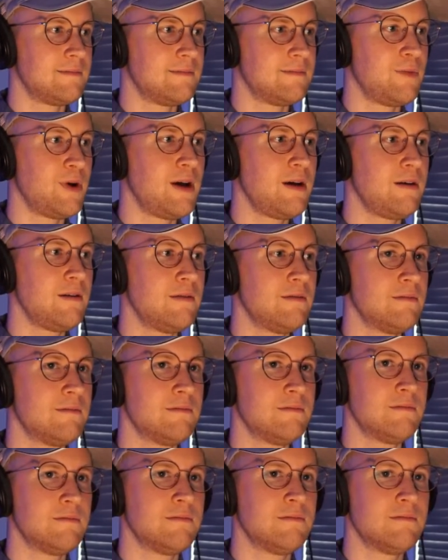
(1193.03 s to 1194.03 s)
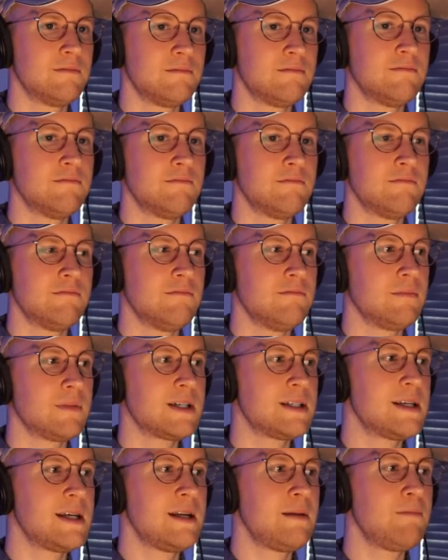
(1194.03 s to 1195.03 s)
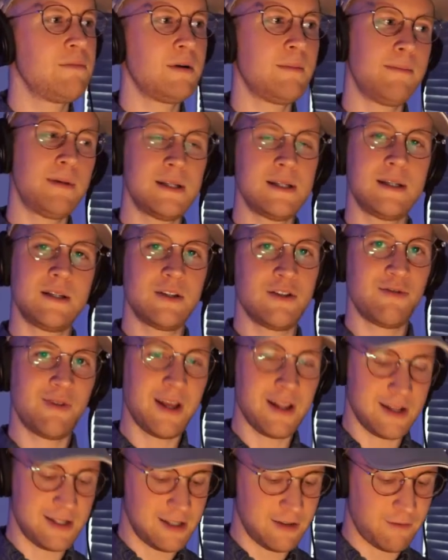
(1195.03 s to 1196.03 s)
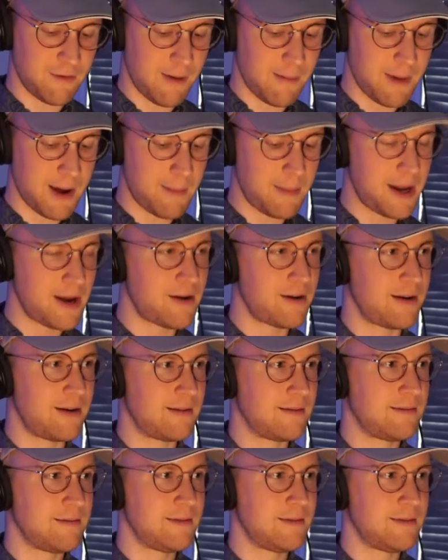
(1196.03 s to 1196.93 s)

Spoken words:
Well, because I didn't put position relative on my parent.